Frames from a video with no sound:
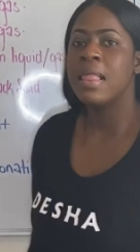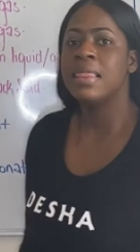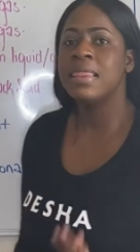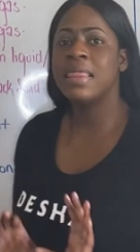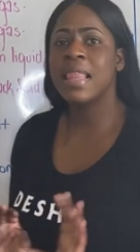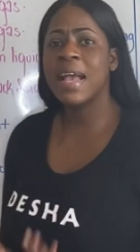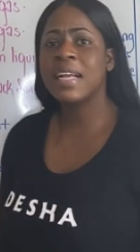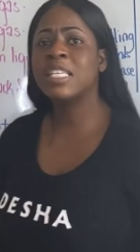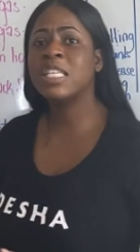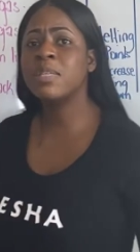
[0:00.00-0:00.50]

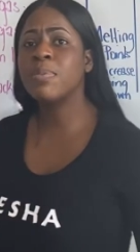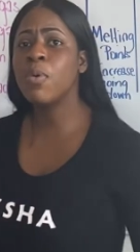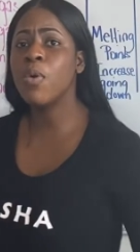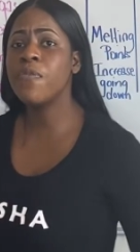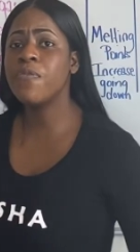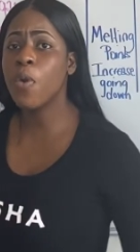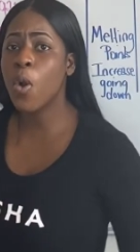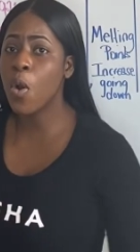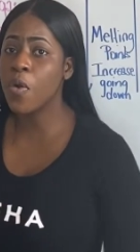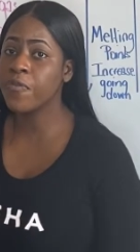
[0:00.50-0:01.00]
Let's
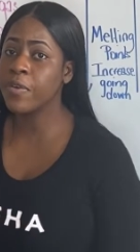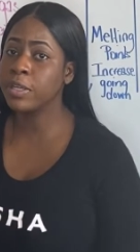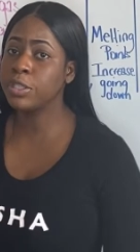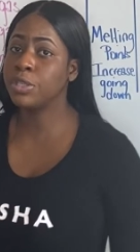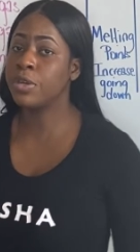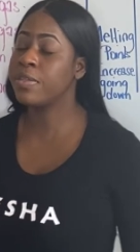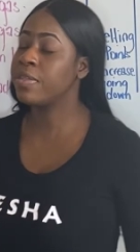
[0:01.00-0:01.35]
move over to